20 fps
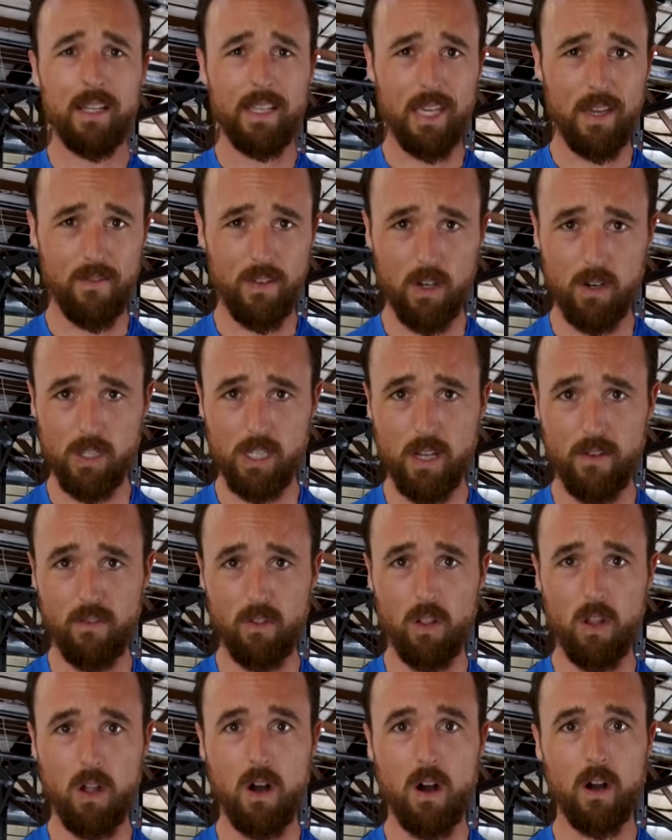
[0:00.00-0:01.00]
giving yourself
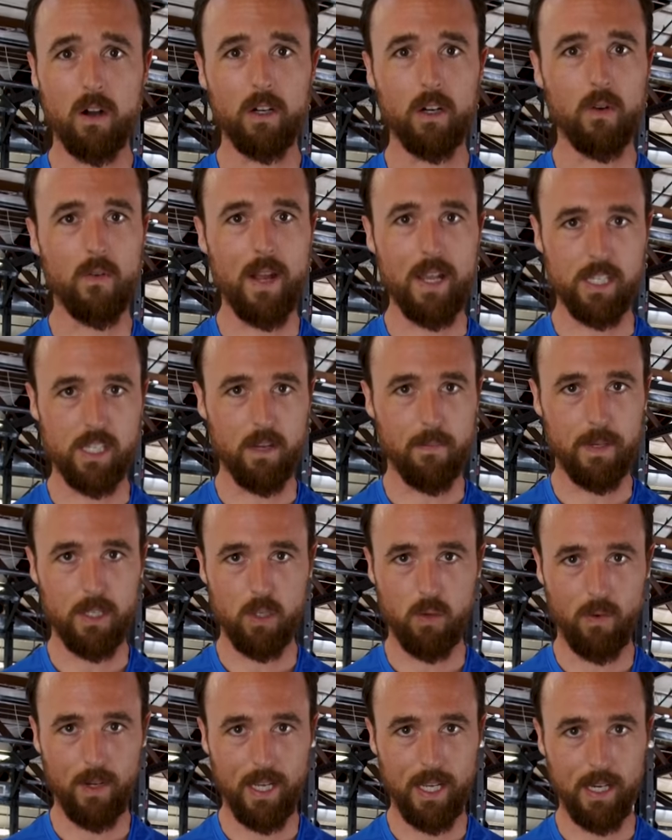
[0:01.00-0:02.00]
longer rests in
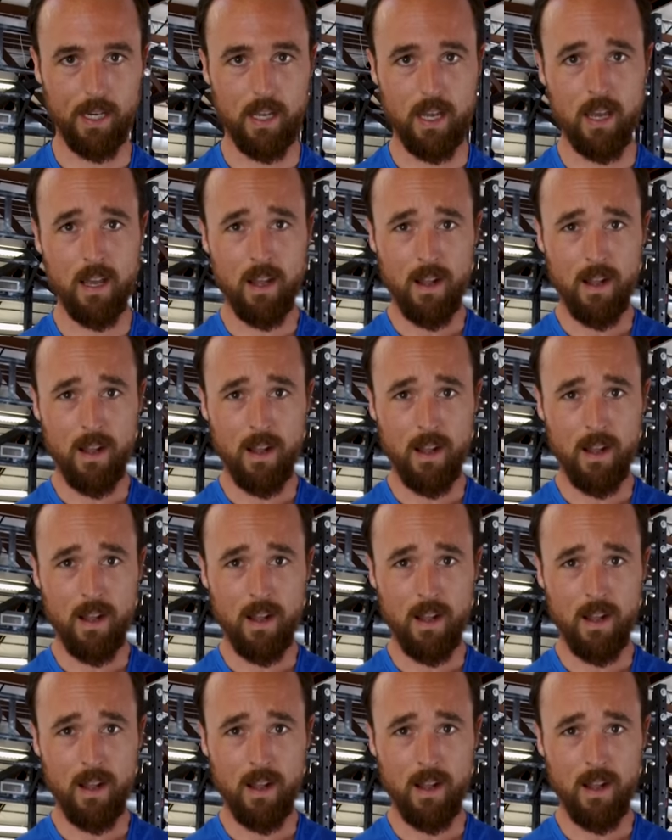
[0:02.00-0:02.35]
between,